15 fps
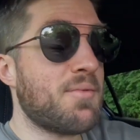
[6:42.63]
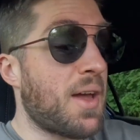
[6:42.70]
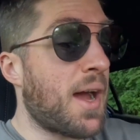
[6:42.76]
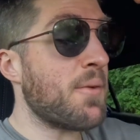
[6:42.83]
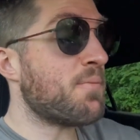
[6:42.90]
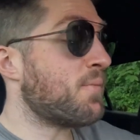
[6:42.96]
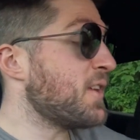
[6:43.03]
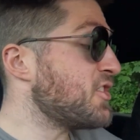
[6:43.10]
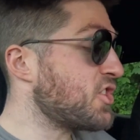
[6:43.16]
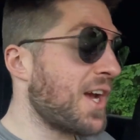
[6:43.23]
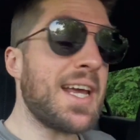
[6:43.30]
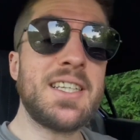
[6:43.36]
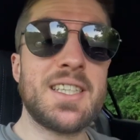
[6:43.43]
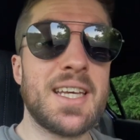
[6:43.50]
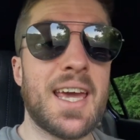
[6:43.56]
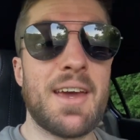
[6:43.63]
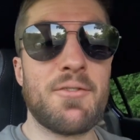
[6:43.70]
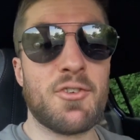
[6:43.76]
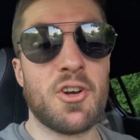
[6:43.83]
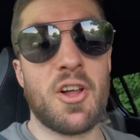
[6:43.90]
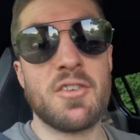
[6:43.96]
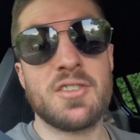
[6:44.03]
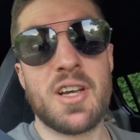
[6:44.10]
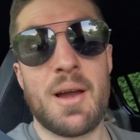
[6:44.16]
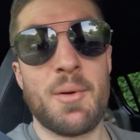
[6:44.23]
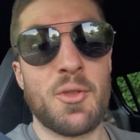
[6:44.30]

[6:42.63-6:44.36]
I've been chasing it for a long time.